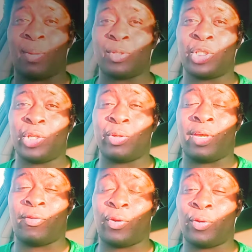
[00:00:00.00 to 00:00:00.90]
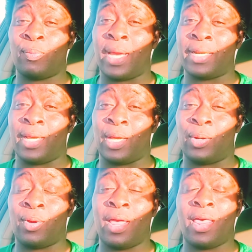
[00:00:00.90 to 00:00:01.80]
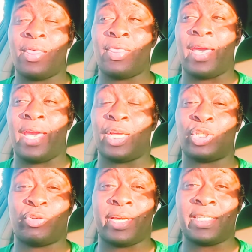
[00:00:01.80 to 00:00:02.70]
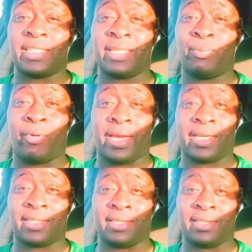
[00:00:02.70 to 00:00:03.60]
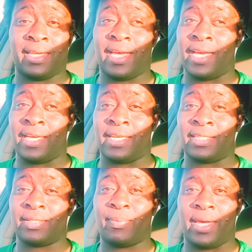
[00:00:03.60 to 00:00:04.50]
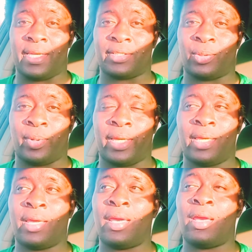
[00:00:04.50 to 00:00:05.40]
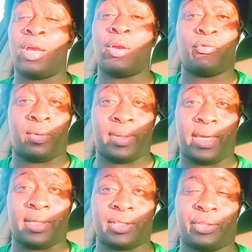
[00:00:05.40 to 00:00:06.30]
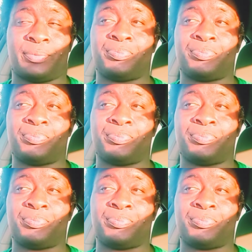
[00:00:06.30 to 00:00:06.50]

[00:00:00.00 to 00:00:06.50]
I'm sure you have heard by now that Tracy Braxton has passed away from cancer.